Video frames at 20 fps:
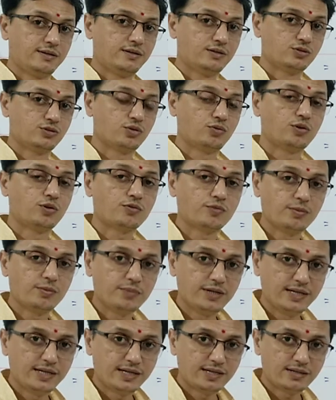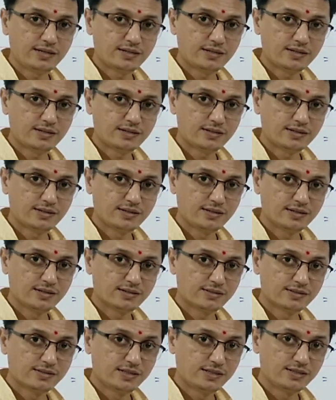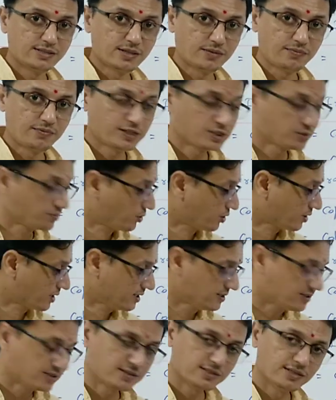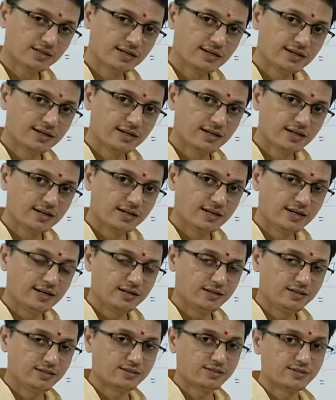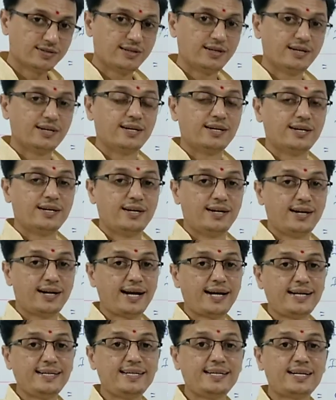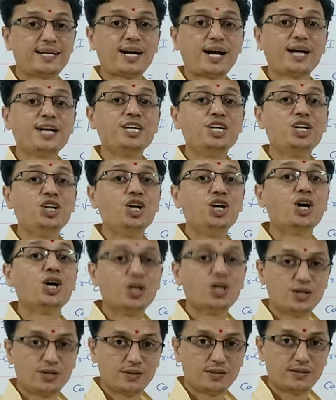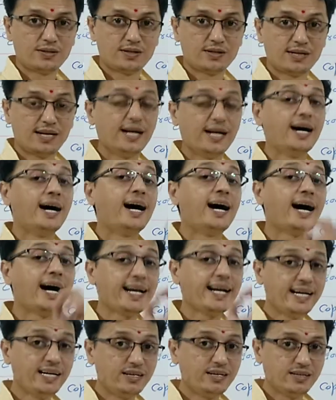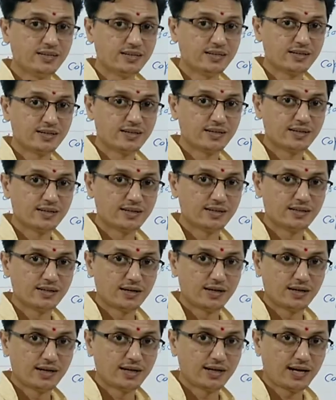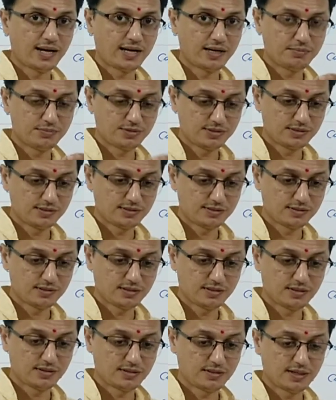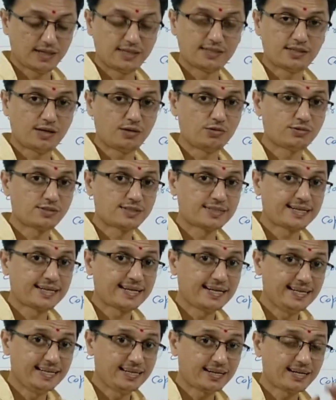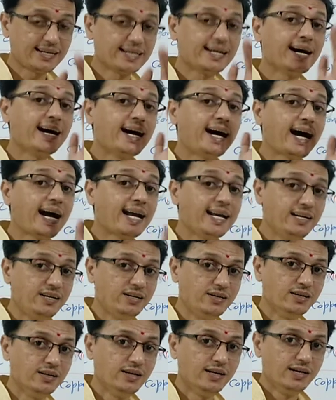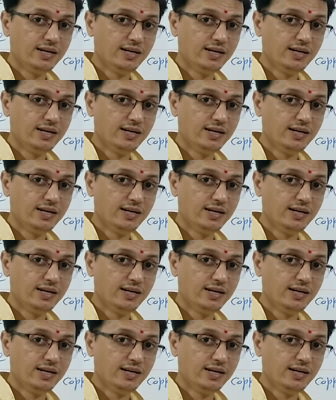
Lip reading: So what will be the suffix for this? It is nitride. Ide. I sounds clearly ide.